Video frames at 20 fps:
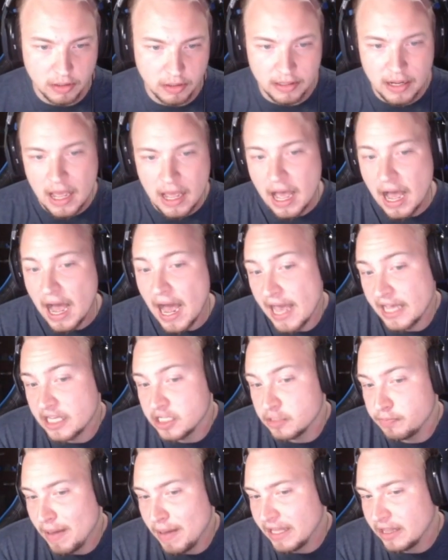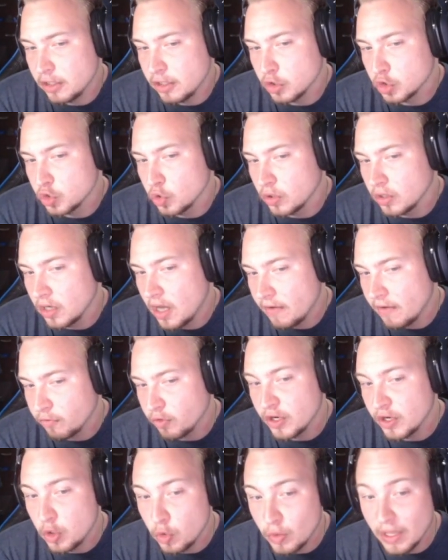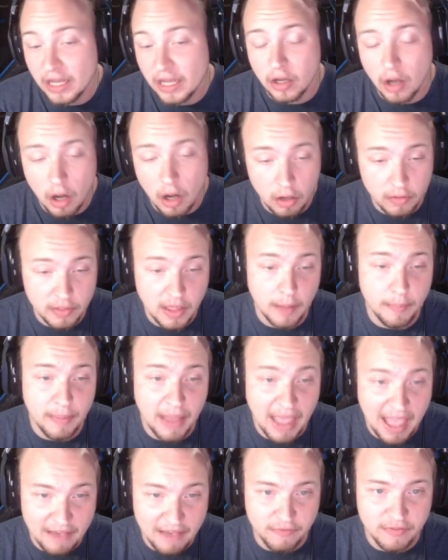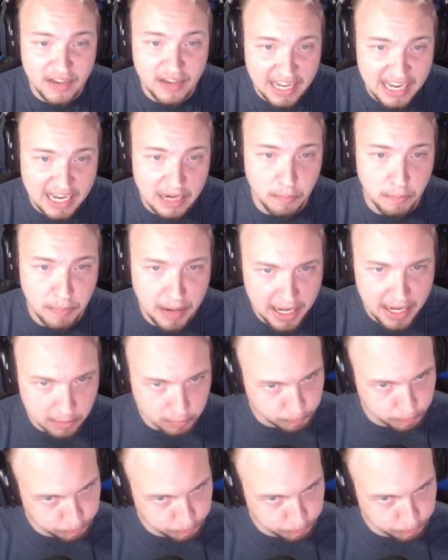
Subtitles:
And I expect Lil'Jordan Humphrey to get called up if need be.